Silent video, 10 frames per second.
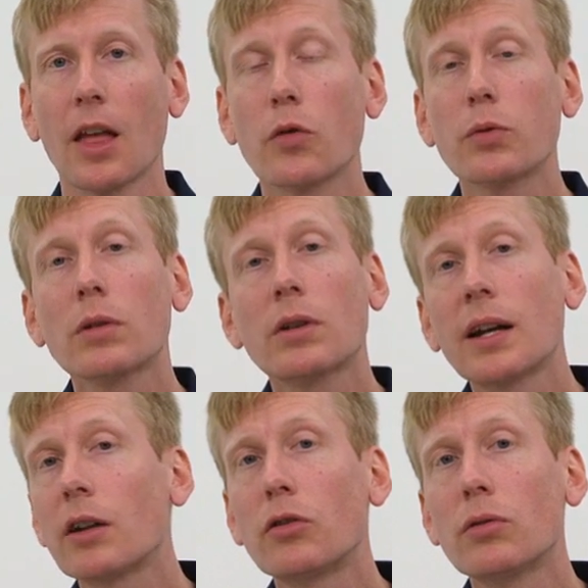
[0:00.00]
Now, if we're
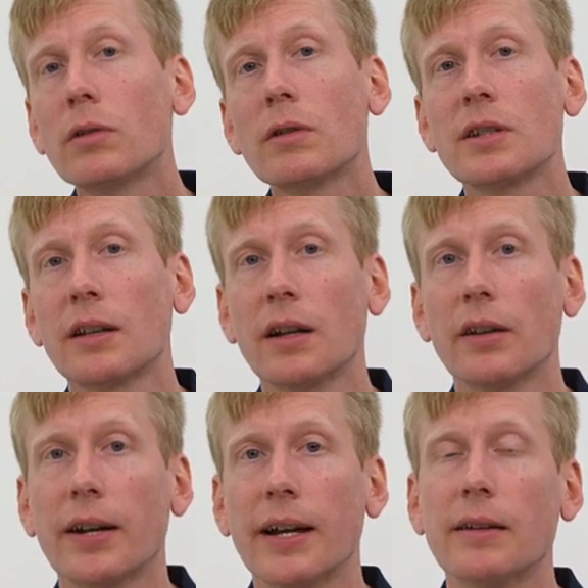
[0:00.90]
looking at two goods, on the
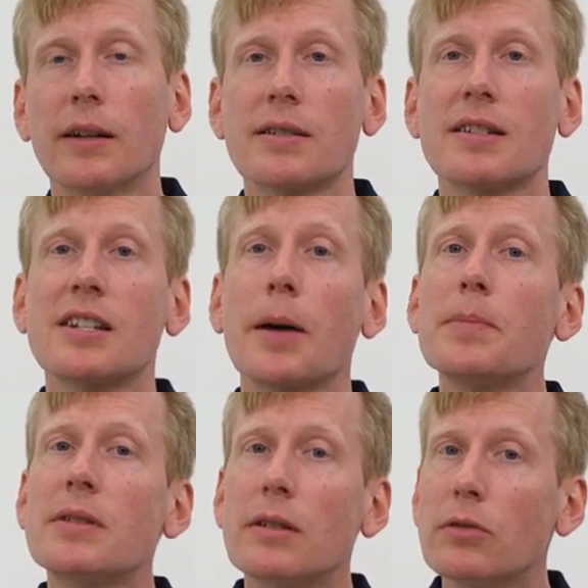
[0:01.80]
other hand, that are
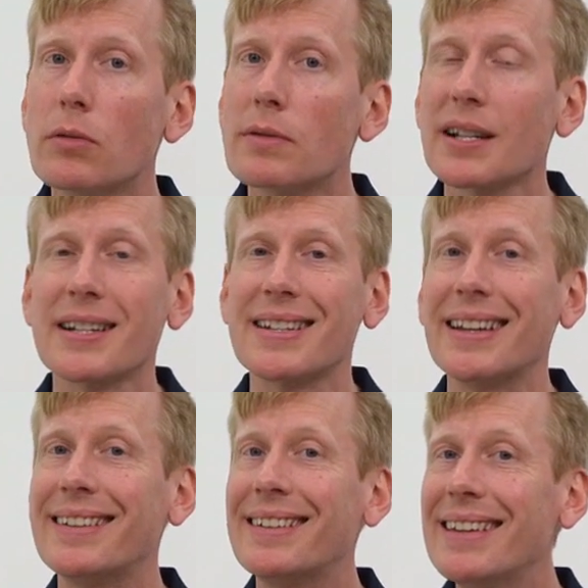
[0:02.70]
substitutes, like,
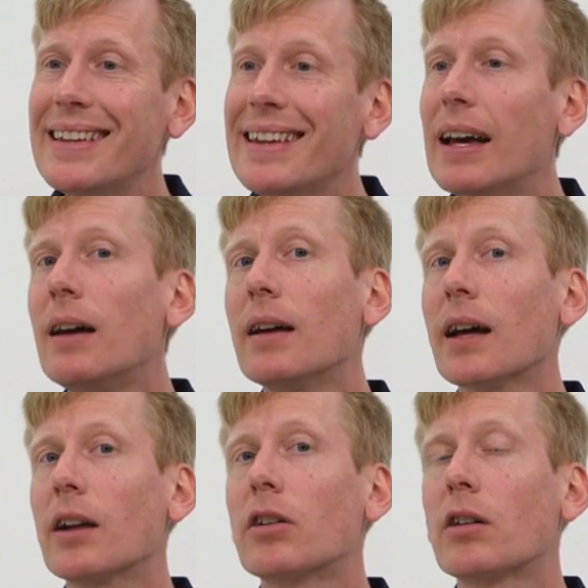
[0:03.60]
say, tea
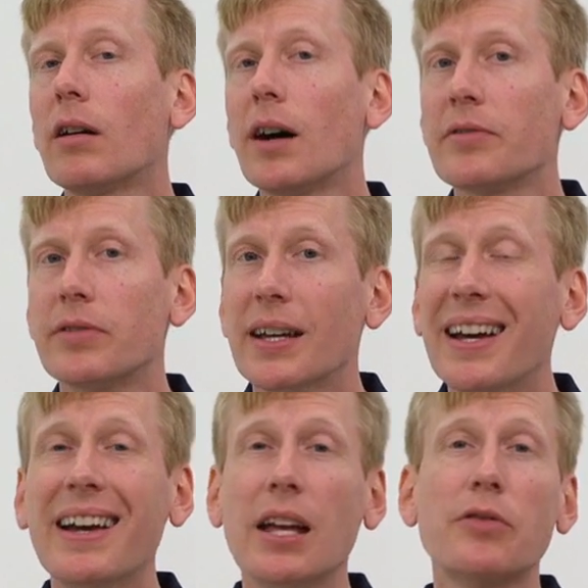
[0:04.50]
and coffee,
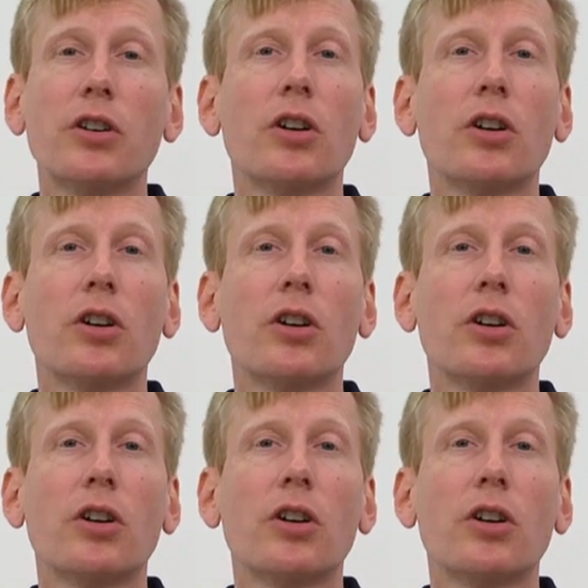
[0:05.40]
if